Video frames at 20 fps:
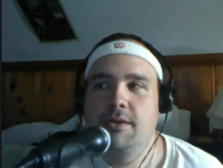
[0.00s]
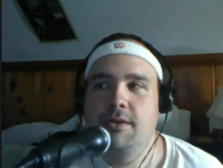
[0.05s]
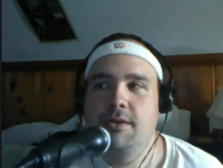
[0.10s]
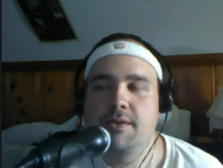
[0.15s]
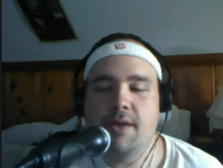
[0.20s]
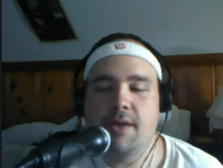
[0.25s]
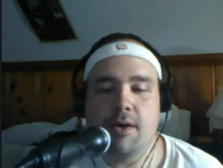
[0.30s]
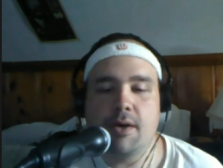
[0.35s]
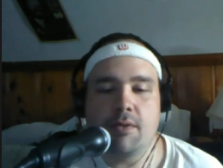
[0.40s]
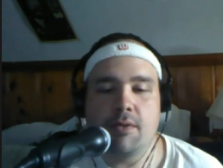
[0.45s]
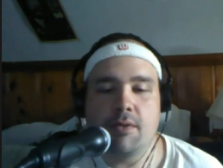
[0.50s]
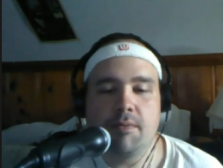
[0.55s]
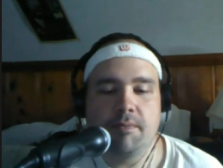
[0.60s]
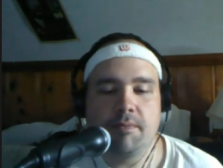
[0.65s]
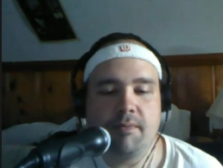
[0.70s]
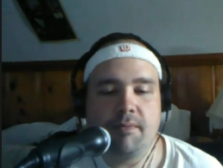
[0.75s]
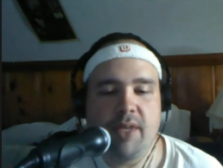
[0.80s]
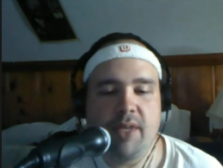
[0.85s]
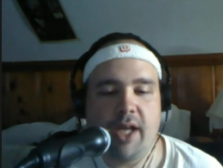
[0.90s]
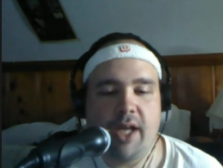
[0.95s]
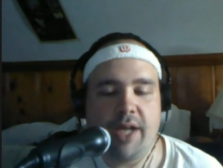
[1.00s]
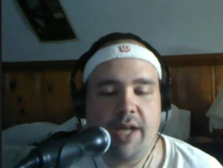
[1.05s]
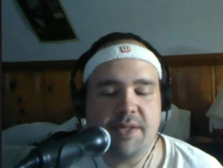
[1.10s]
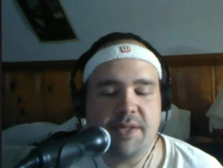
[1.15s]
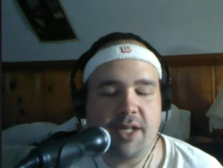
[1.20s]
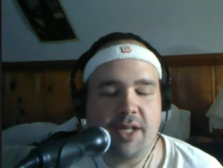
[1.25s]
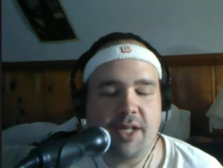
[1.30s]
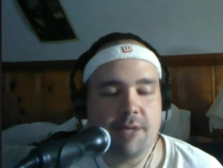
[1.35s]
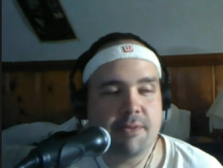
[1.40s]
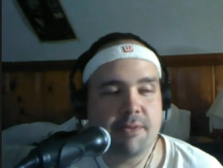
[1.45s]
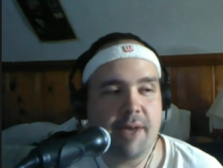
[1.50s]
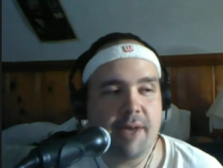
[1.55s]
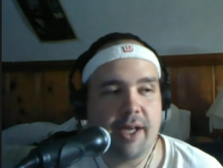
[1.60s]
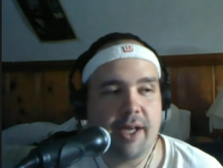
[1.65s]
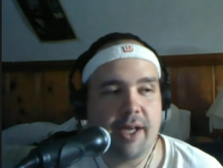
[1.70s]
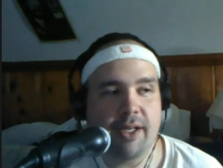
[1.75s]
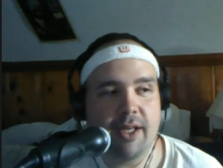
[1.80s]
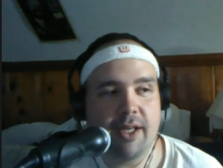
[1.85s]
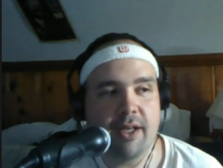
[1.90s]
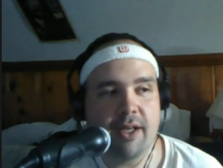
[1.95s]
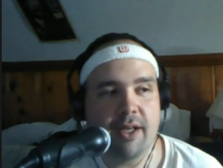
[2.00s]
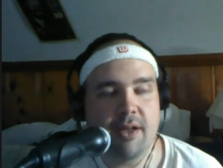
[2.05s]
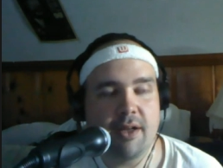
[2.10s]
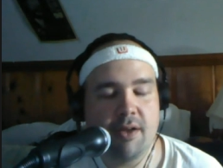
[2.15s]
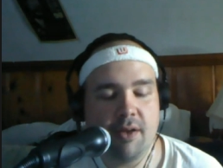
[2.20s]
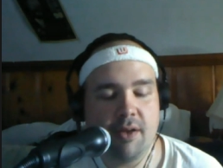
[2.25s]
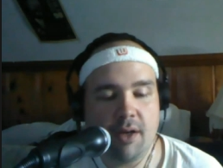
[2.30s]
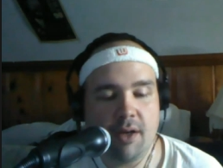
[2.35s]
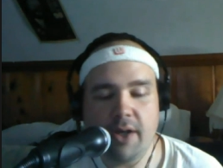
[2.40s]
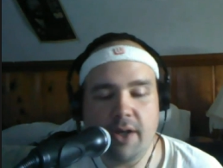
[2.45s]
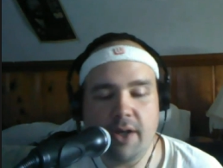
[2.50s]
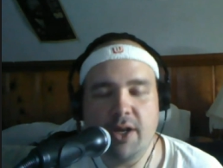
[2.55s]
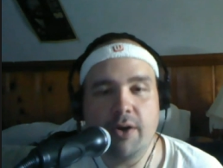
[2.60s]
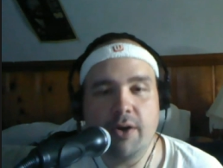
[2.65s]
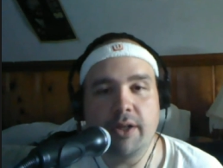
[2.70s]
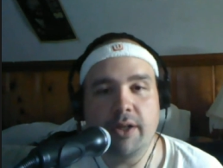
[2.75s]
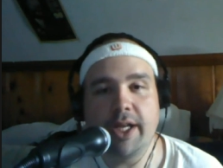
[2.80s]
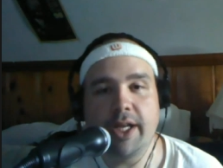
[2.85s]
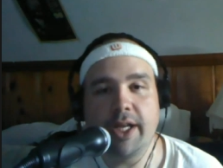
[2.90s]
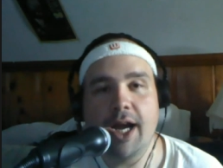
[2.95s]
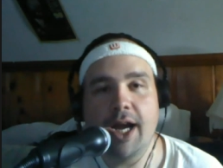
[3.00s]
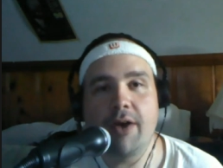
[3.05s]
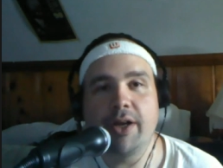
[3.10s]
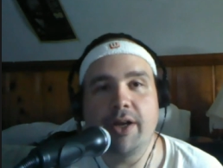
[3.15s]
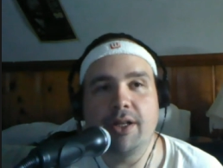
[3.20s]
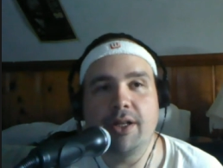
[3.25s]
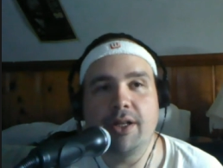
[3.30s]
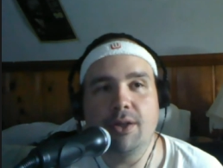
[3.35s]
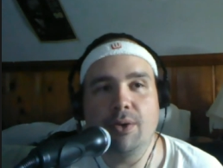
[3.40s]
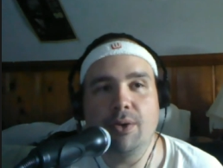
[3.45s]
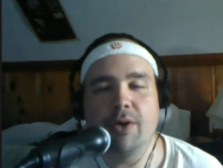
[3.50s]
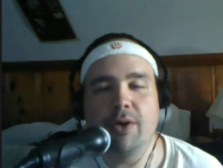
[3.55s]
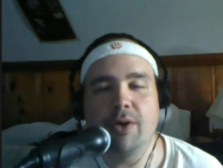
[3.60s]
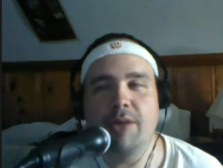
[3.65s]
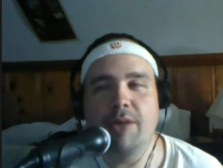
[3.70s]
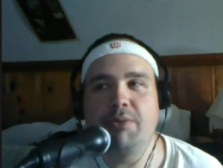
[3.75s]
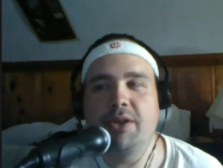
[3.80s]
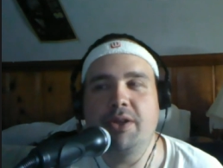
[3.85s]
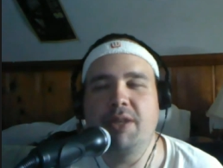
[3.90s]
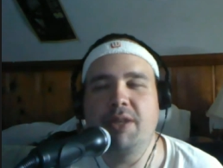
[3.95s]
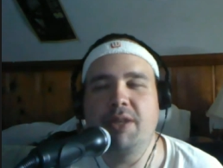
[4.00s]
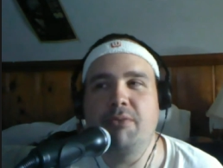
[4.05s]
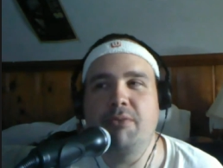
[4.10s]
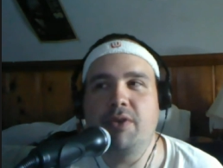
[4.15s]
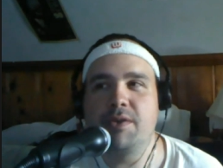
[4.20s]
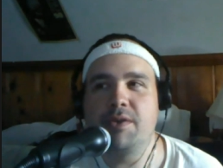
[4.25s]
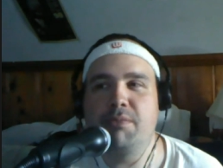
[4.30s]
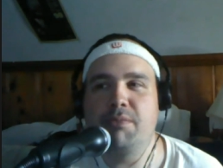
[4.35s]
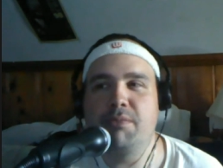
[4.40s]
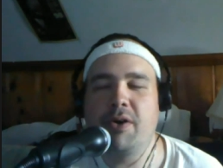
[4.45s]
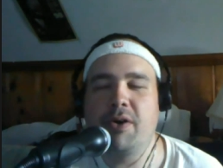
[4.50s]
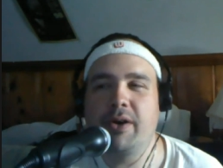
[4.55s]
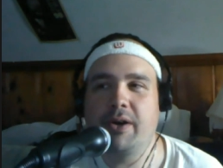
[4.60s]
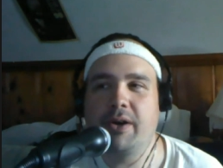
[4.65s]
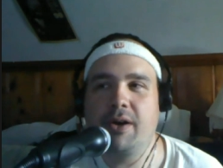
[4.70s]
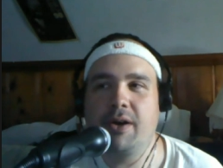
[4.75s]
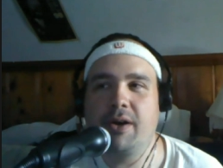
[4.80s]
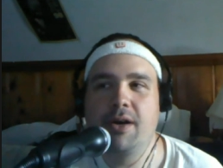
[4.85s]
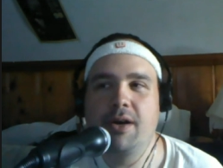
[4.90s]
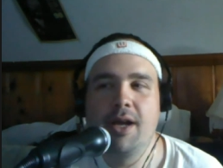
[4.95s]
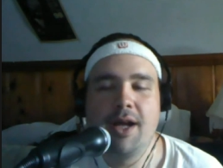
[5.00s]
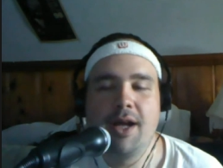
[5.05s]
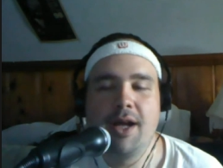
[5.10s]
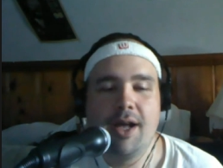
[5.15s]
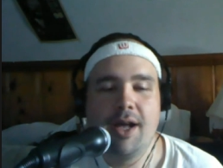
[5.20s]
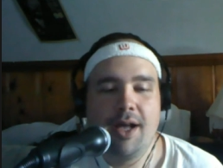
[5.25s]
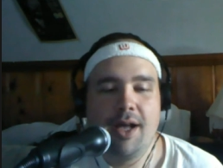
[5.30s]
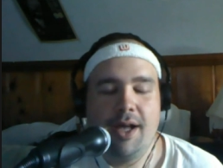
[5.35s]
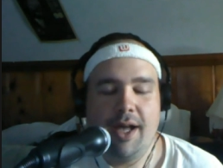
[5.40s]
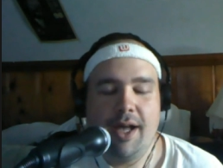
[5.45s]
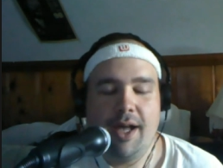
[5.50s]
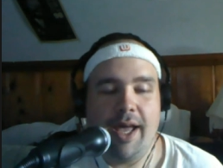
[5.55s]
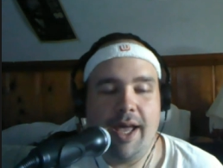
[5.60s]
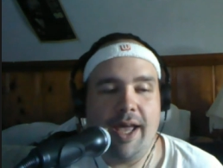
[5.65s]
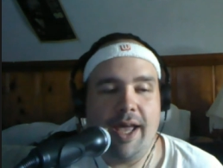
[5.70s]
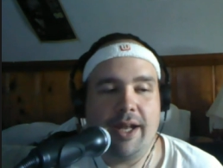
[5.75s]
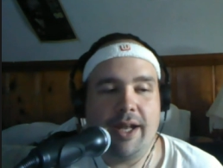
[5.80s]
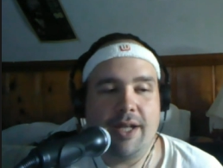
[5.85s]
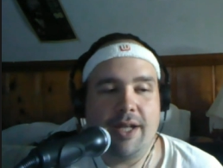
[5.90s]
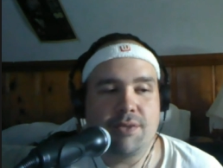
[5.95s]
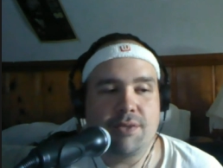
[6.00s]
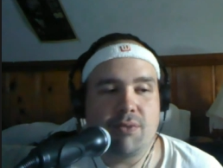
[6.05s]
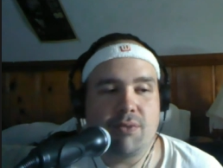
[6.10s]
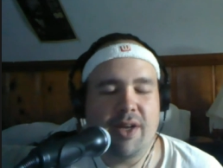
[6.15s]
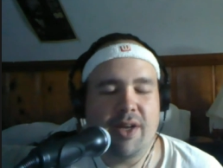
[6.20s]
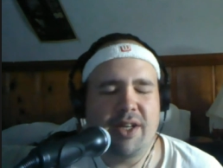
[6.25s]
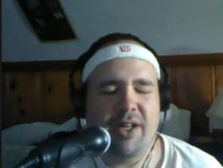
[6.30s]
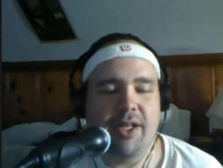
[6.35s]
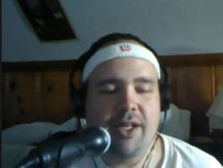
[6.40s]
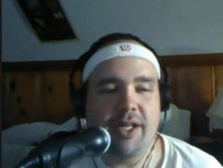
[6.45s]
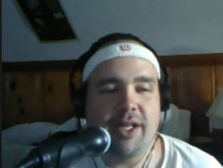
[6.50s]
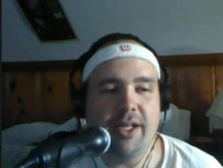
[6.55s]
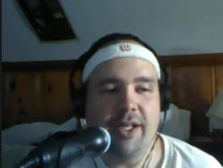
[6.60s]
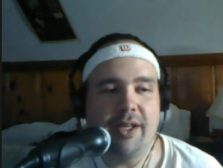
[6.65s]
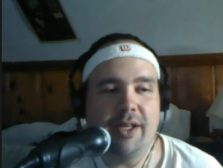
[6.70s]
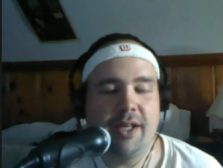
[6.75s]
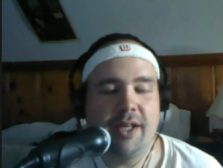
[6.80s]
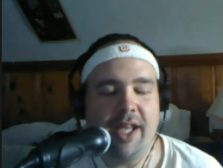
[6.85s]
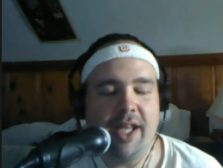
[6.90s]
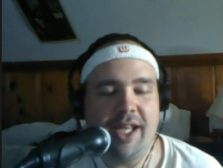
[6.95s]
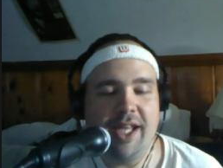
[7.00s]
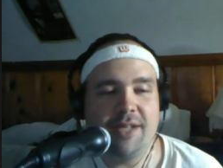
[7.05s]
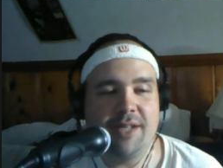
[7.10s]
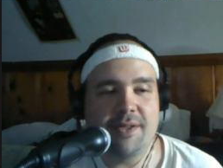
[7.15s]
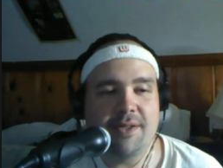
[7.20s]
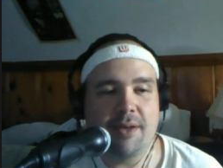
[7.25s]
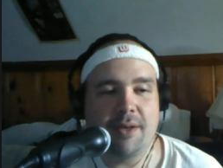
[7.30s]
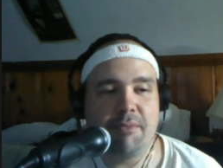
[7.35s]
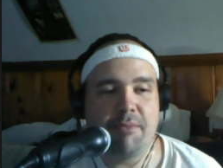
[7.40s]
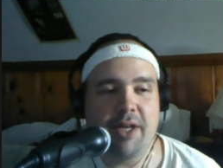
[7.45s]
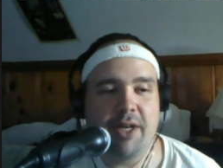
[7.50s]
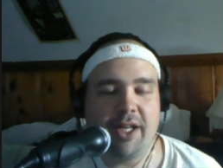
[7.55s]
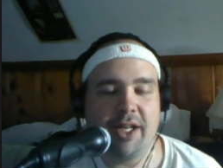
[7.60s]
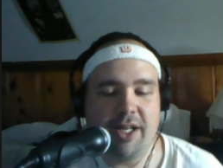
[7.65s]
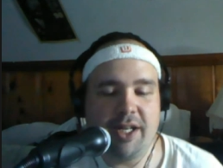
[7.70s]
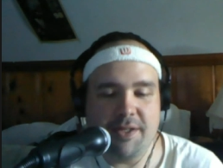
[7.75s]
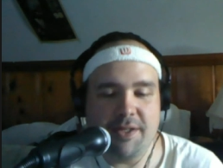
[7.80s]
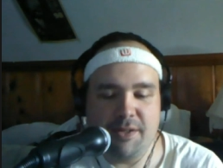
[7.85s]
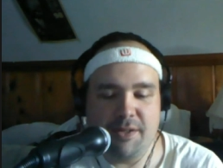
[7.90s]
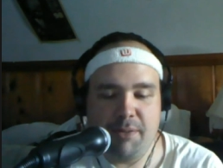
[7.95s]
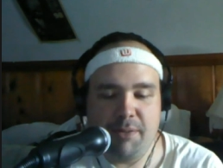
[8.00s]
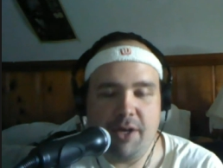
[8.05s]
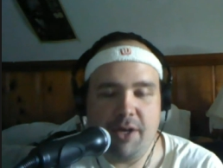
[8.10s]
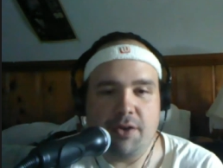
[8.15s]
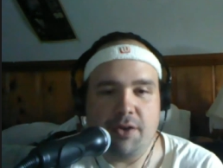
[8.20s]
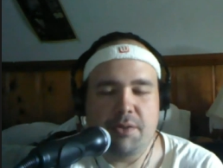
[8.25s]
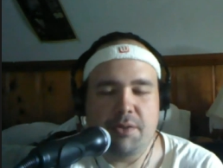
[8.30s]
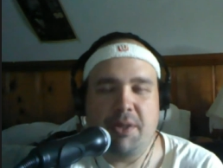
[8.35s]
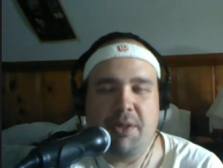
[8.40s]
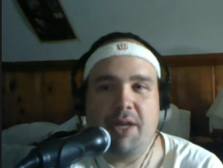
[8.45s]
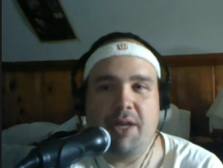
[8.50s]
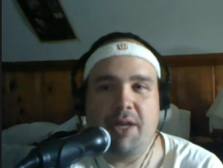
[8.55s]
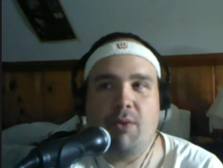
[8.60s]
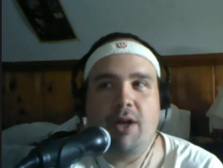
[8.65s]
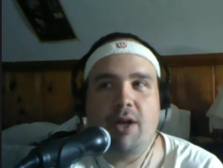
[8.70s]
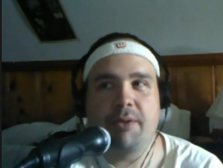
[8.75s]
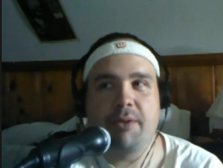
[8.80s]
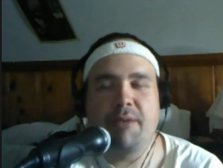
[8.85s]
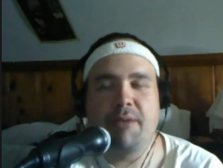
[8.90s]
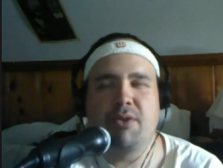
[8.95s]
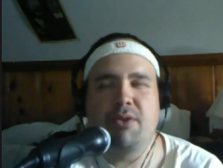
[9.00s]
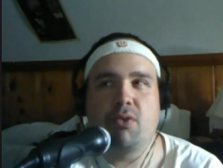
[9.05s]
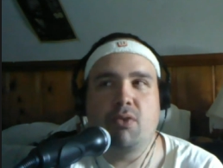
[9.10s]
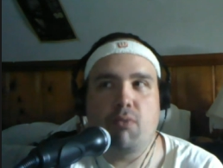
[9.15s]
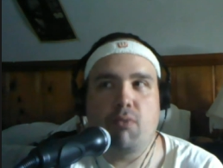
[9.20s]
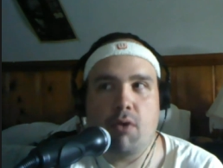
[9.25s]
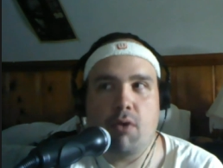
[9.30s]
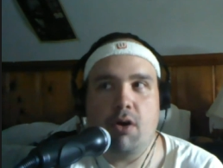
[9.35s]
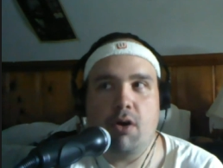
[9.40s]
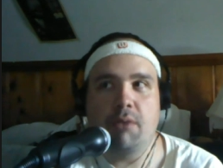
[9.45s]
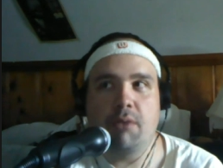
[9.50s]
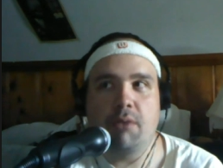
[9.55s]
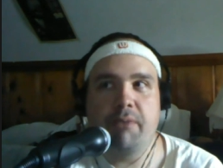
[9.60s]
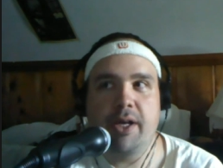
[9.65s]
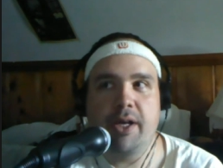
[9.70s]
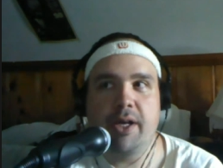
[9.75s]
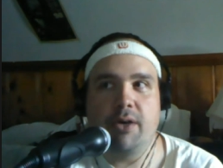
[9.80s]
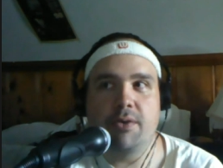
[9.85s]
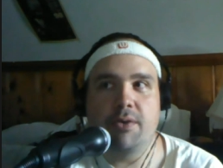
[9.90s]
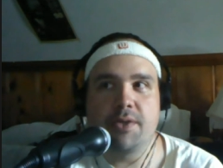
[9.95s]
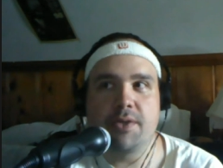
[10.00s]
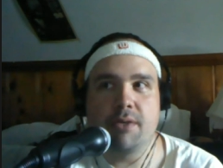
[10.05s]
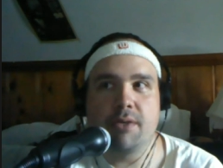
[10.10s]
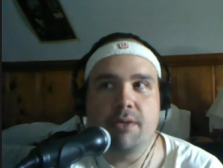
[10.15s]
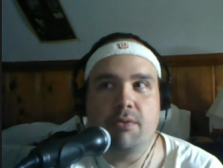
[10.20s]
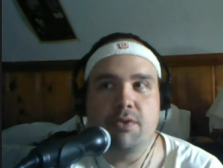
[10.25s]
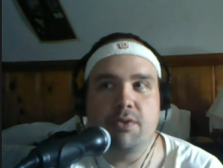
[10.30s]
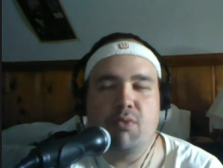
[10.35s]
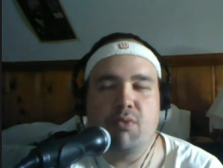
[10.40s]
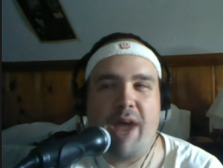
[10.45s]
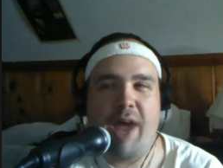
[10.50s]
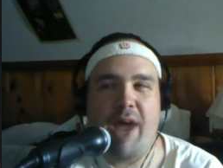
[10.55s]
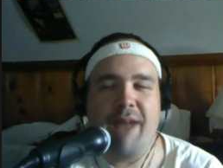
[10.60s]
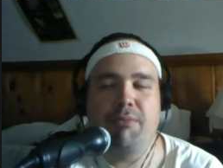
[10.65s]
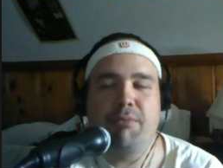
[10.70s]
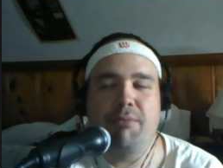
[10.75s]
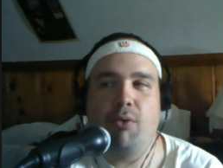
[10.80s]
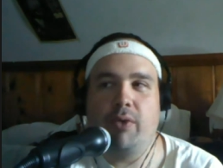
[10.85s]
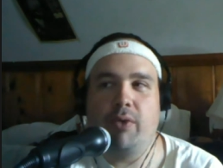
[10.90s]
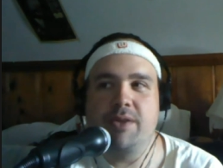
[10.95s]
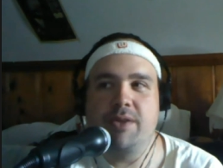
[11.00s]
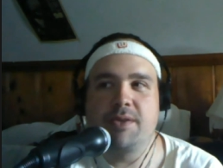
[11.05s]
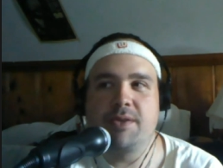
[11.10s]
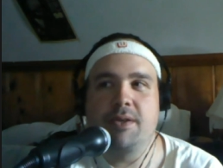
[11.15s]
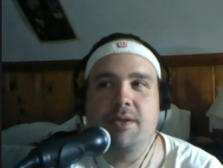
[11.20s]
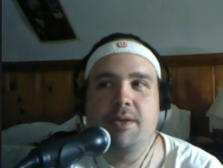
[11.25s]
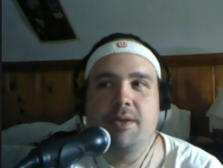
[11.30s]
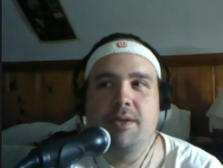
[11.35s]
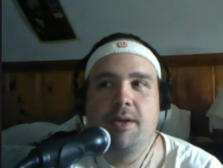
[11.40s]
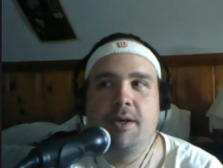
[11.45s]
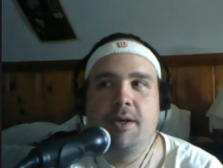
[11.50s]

So, as he comes back in, unknowingly, Harry and Lloyd put them on his burger, and that's when he eats them, and he needs his pills, but they wind up giving him the wrong pills. It was rat poison.